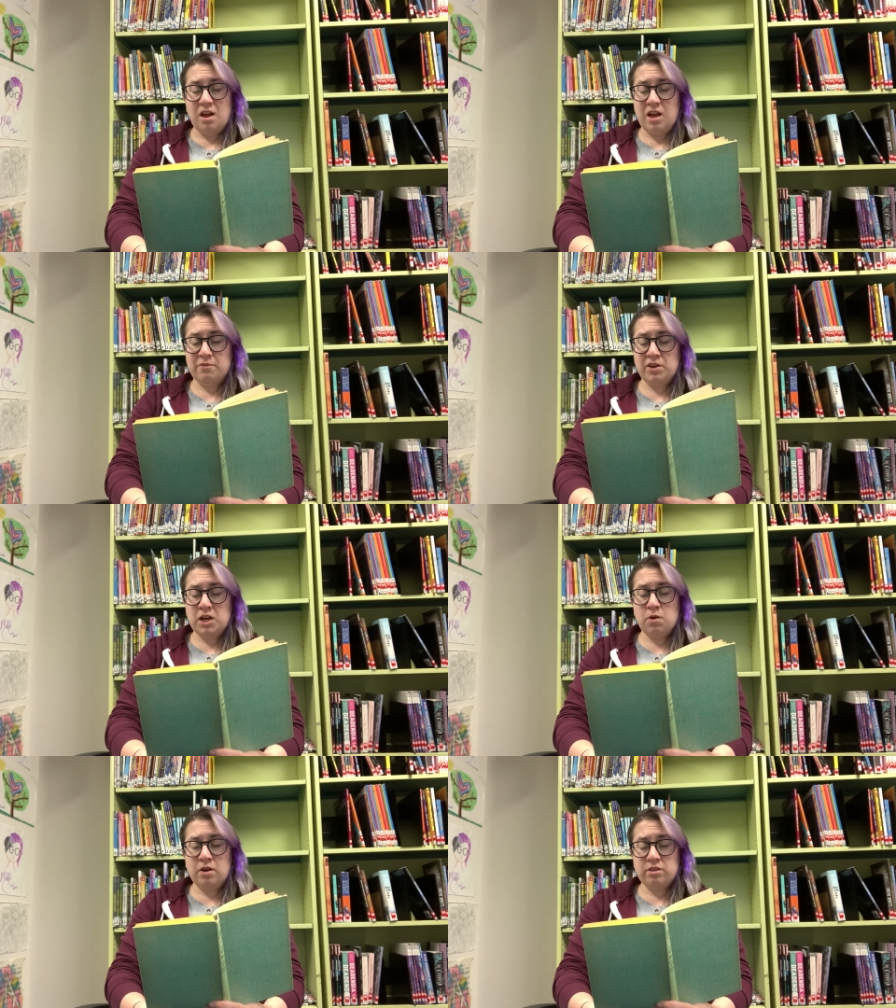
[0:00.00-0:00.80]
And if I
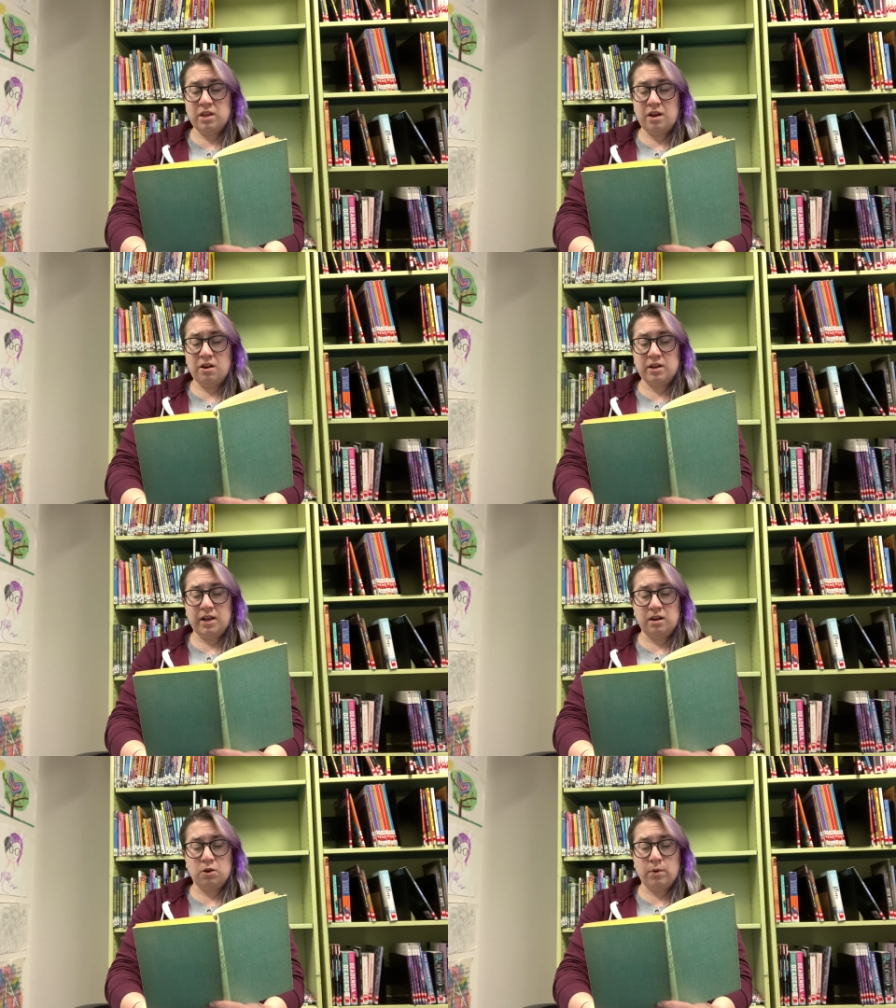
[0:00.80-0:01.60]
go out there and
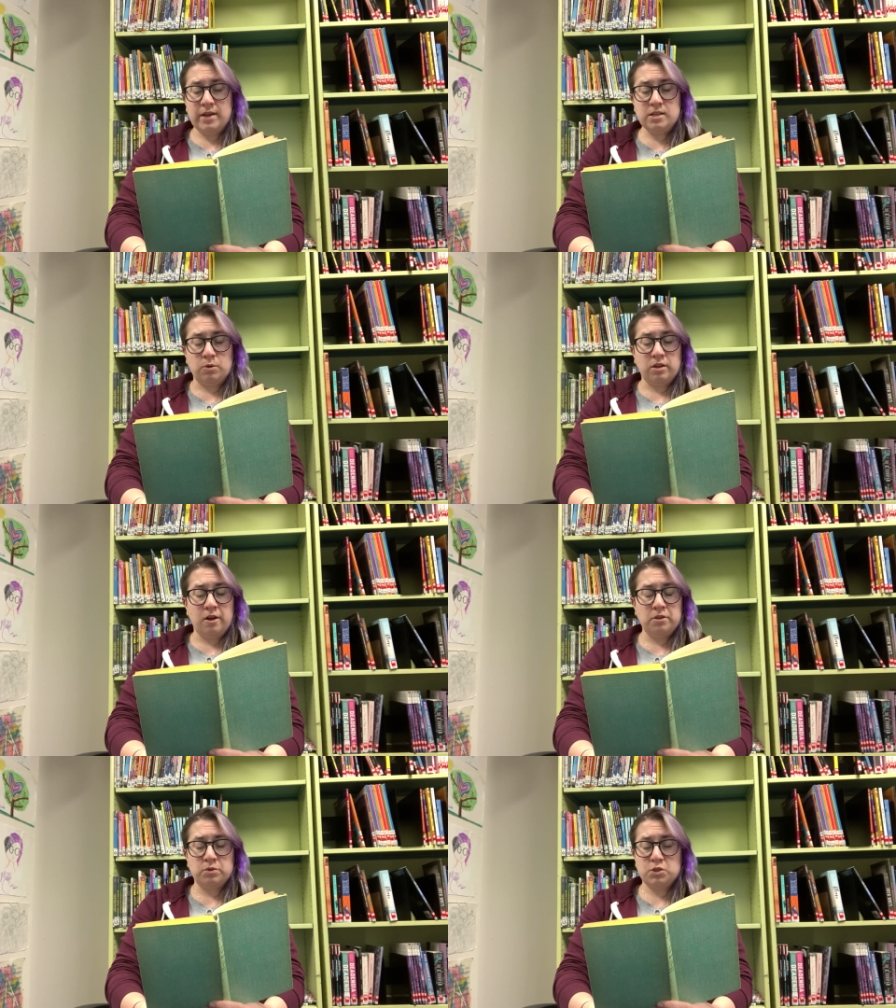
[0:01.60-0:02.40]
get acquainted with
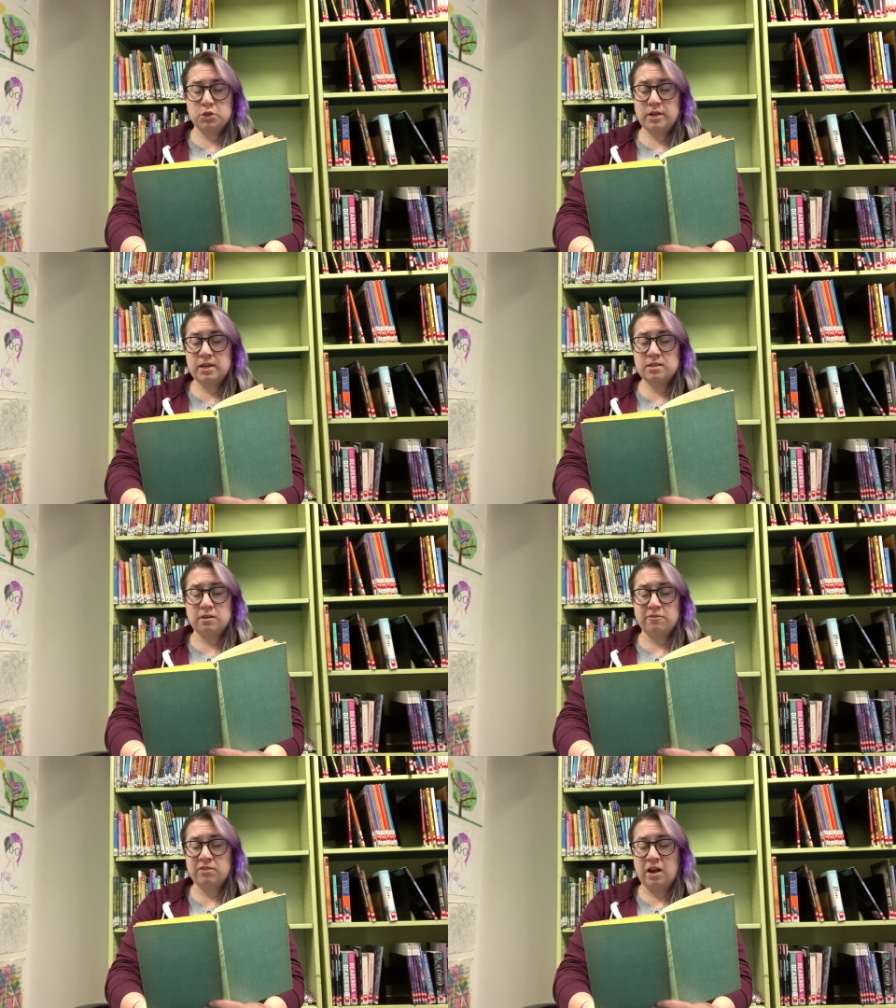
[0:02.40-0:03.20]
all those trees
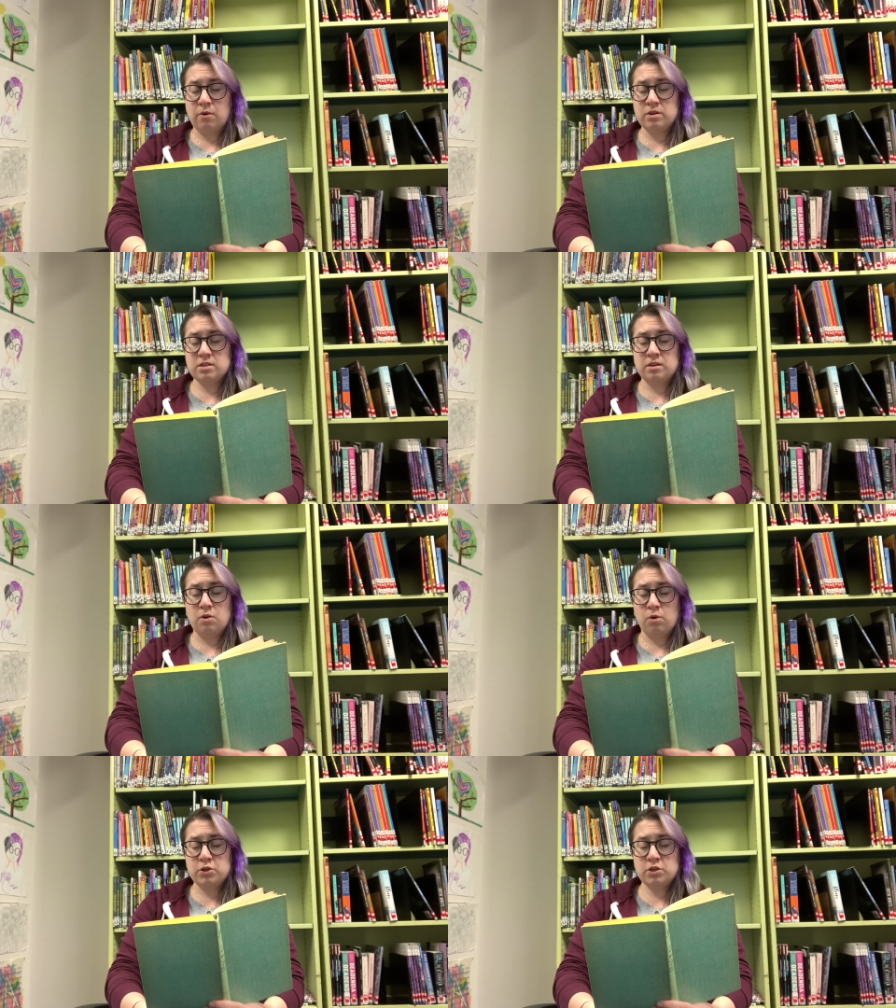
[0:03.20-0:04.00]
and flowers and the
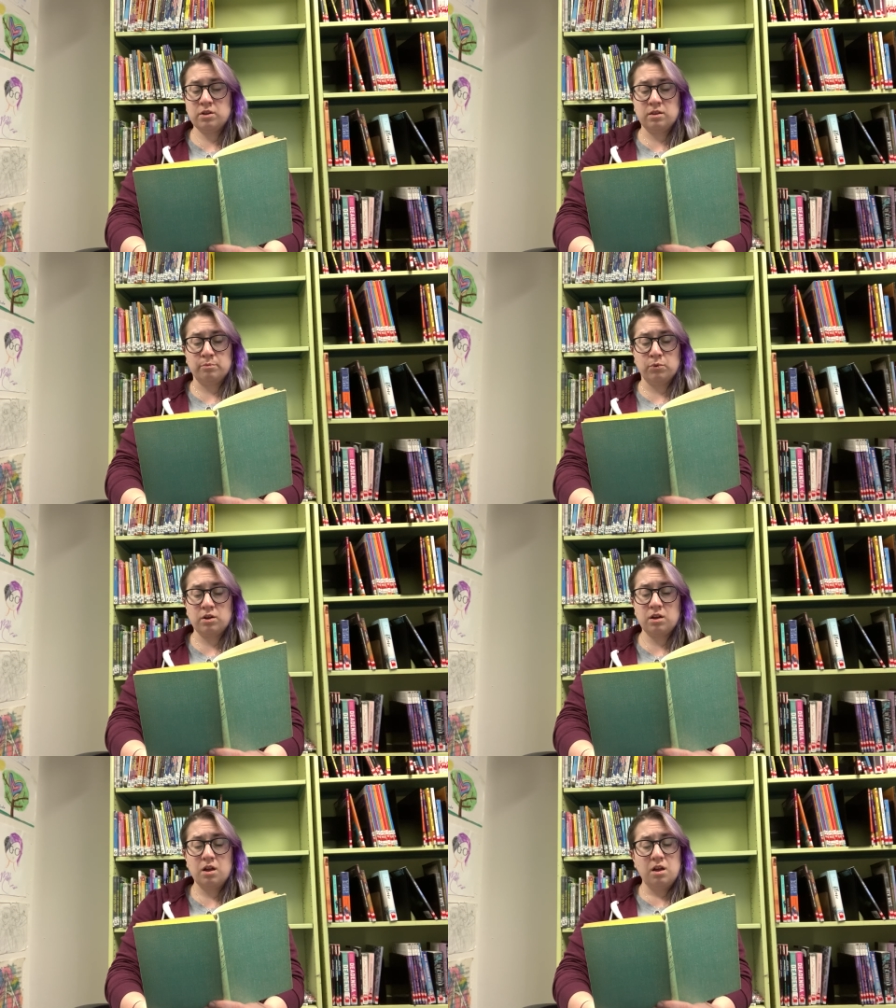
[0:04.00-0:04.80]
orchard and the
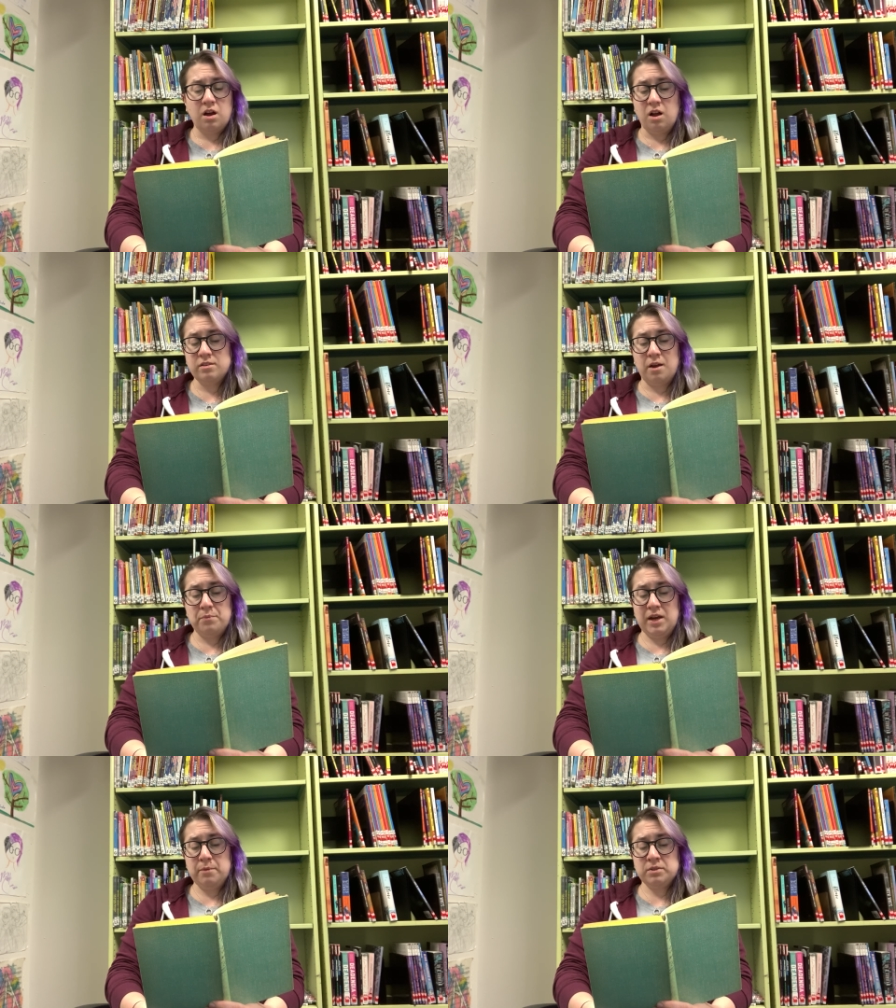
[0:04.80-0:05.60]
brook, I'll not
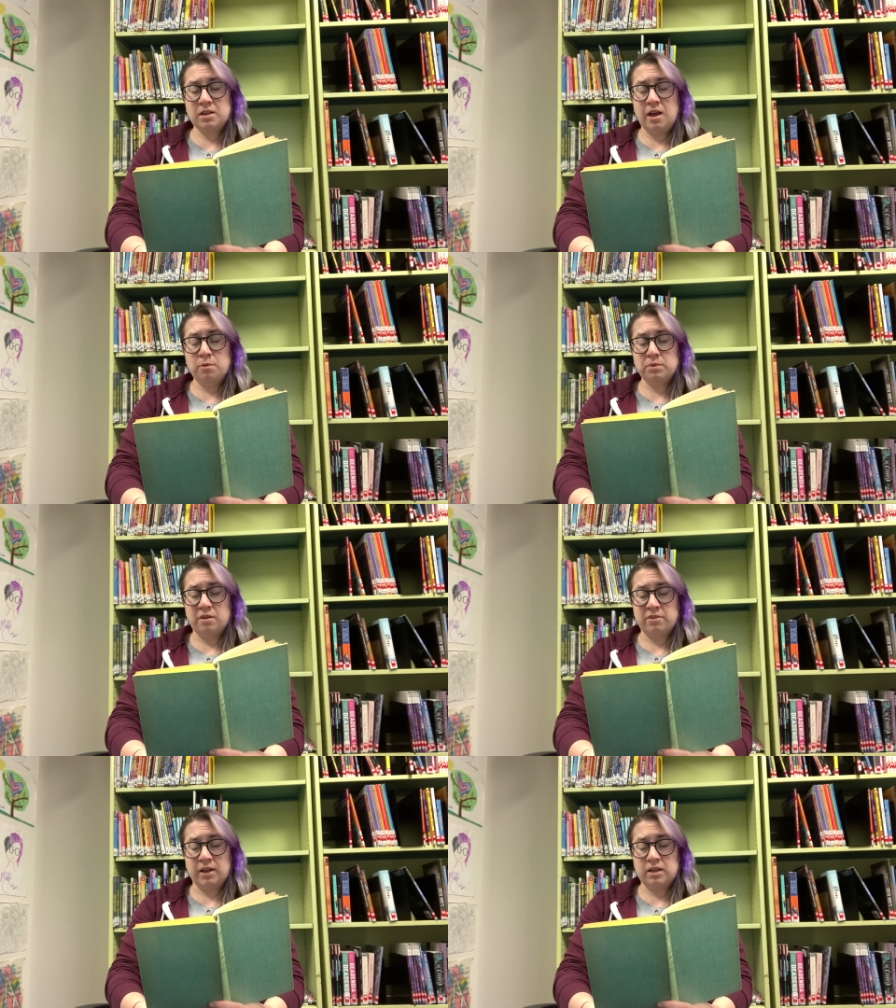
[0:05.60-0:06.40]
be able to help
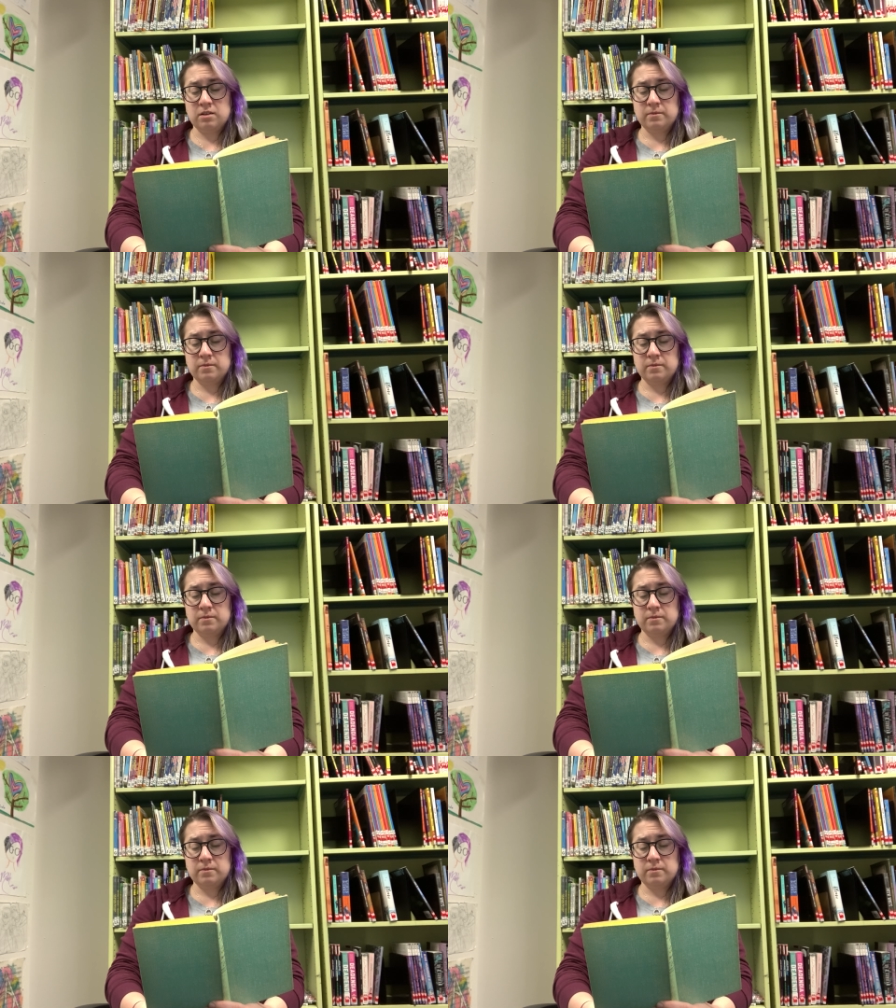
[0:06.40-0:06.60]
loving it.